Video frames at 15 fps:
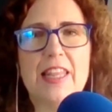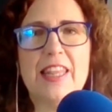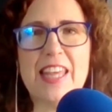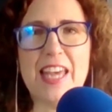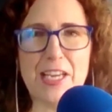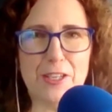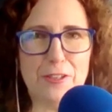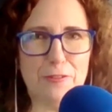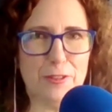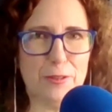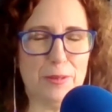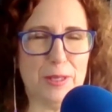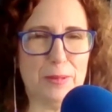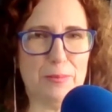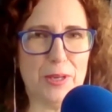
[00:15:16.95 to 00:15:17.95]
Thank you for
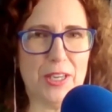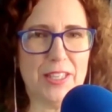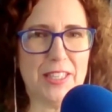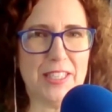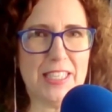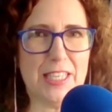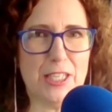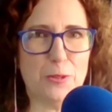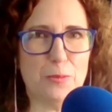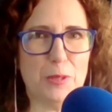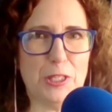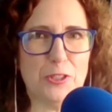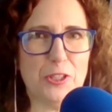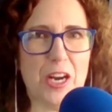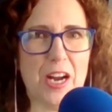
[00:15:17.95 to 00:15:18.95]
being part of the Teach
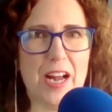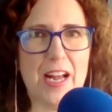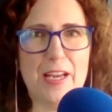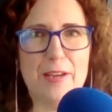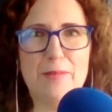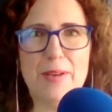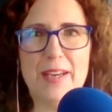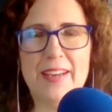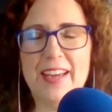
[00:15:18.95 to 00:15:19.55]
Me tribe,